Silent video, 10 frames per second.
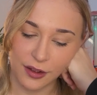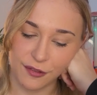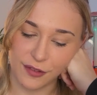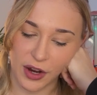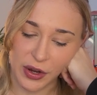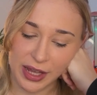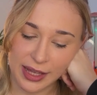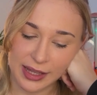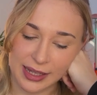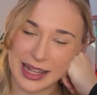very
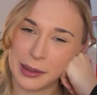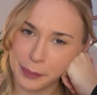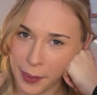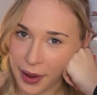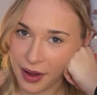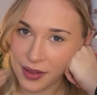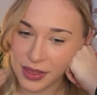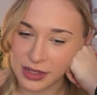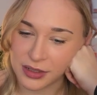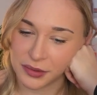clear path
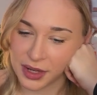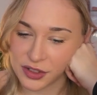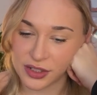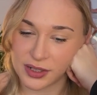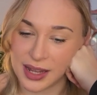and direction,